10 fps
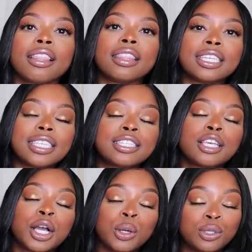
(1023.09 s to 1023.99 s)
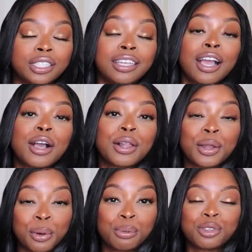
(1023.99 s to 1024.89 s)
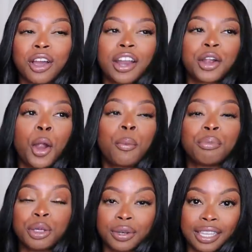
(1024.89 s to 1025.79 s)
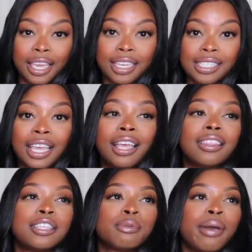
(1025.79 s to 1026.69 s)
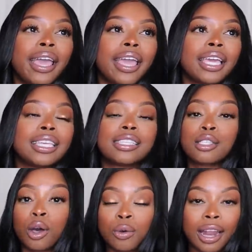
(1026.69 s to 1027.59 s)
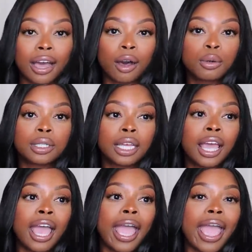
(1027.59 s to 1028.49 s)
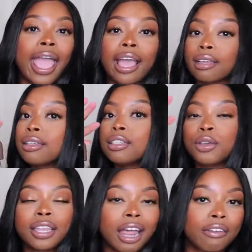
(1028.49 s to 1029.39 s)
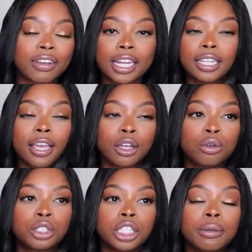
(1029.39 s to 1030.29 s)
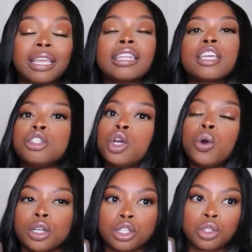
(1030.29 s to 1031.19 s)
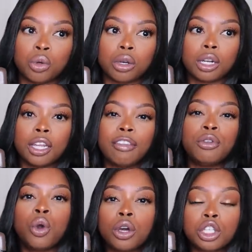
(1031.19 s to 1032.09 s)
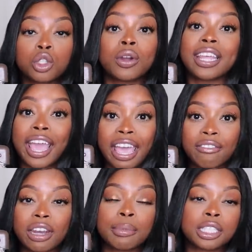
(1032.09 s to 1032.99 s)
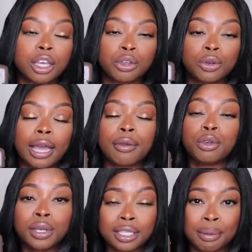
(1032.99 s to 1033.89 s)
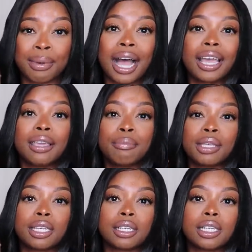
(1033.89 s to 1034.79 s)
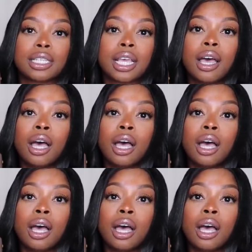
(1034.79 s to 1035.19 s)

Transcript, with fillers: This is the Gucci Globetrotter beauty case. This bag is sold out. You cannot find it at Gucci unless you go in the store. If you go in the store and they have it, I'm gonna tell you now, you need to buy it because,